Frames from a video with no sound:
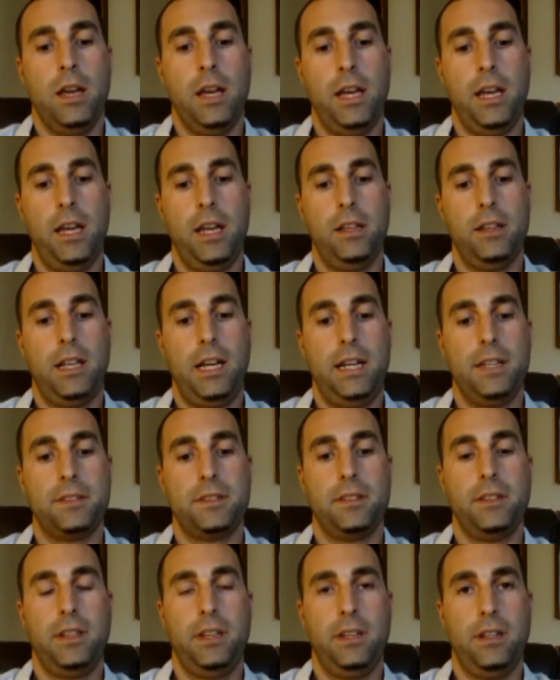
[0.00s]
And
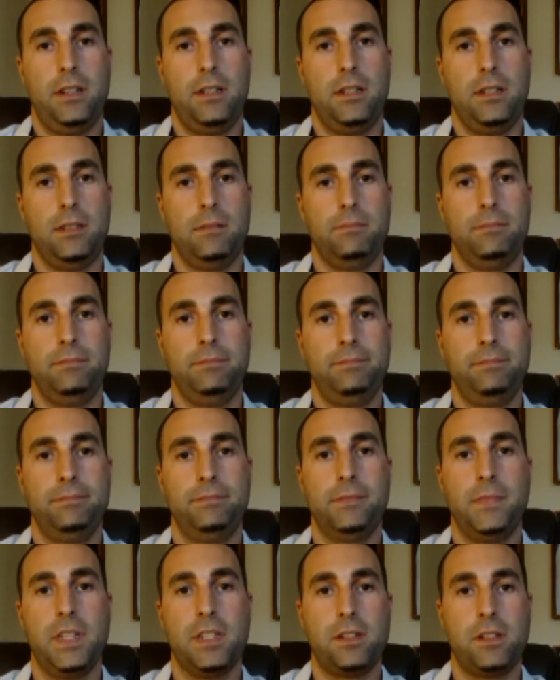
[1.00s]
lastly,
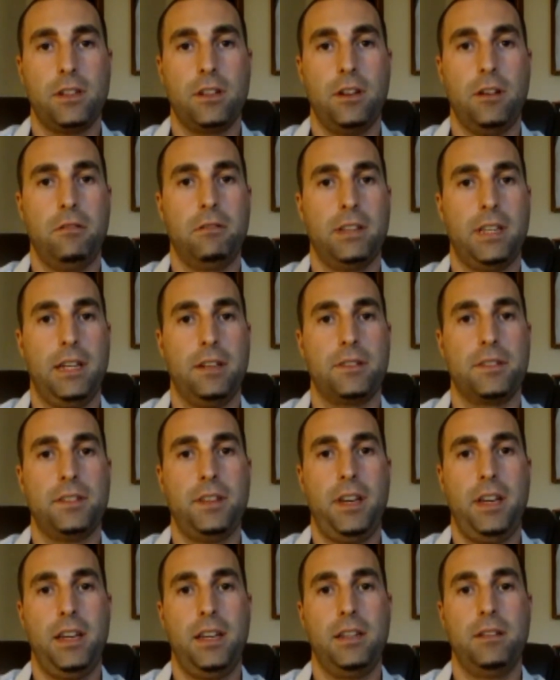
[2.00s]
this should go without
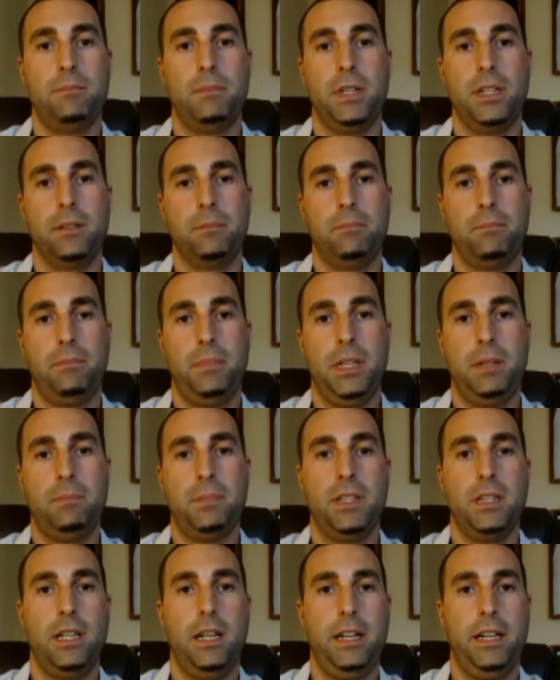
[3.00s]
saying, but be
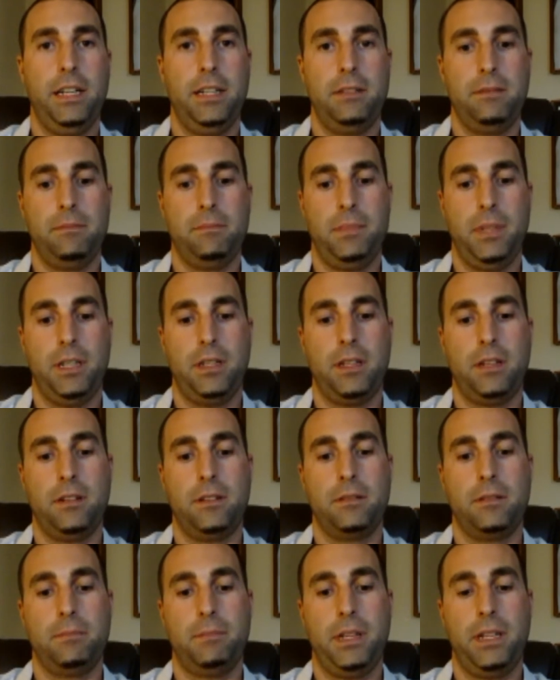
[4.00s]
polite,
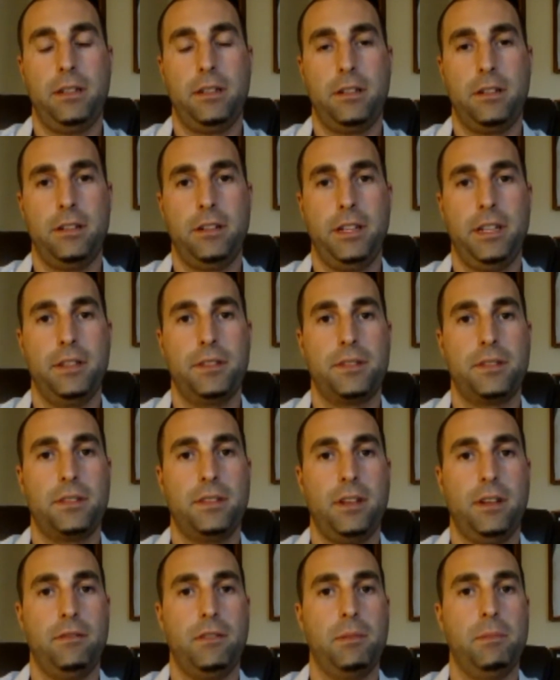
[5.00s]
be courteous
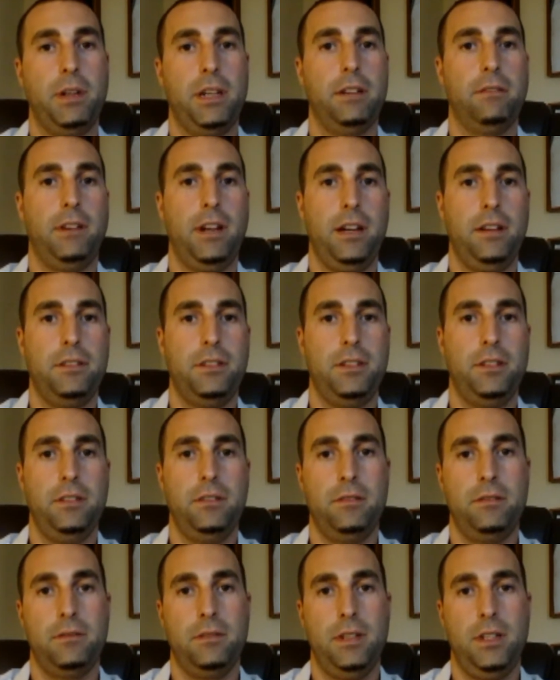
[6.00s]
to everybody around
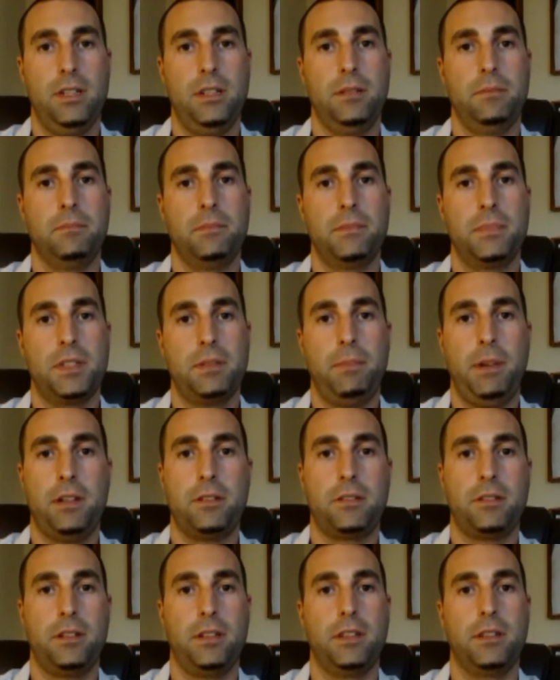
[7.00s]
you,
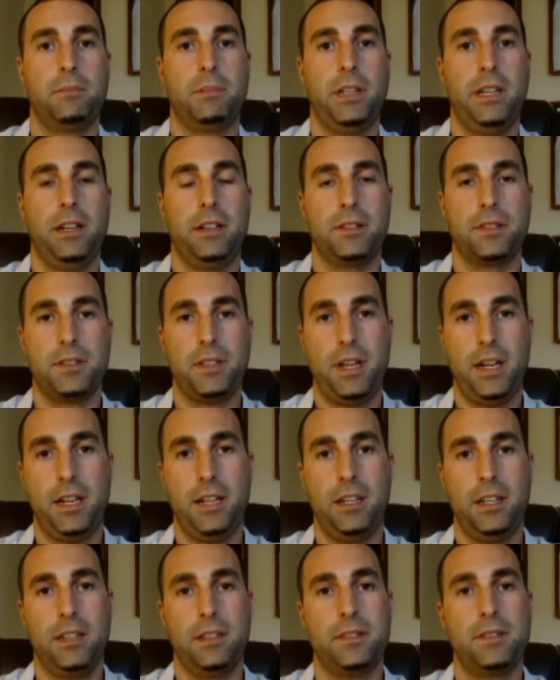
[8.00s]
especially the player
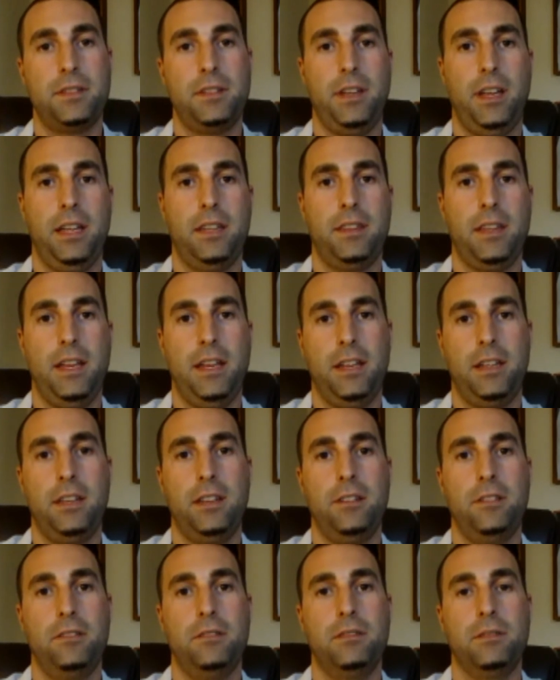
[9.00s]
signing, say
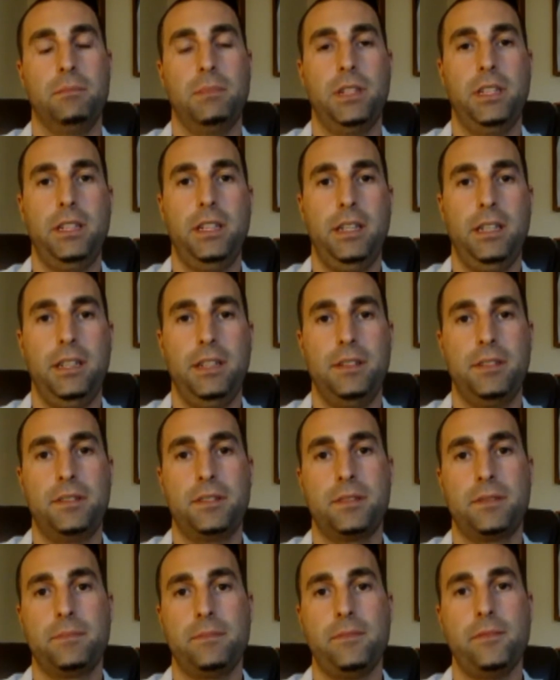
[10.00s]
thank you and
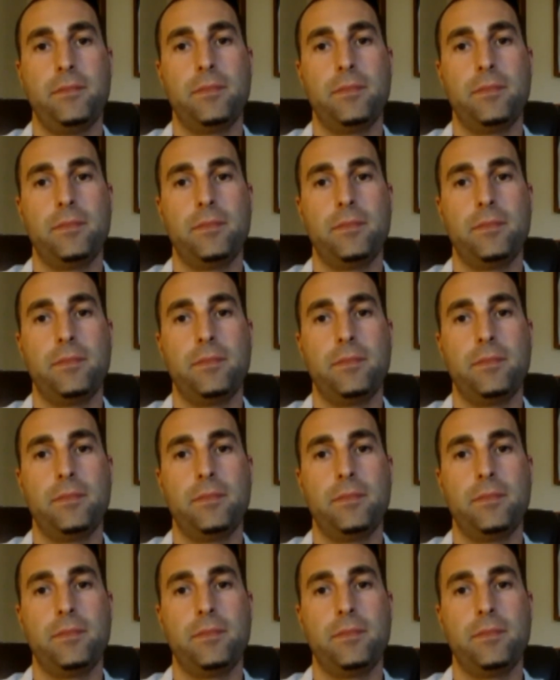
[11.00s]
please.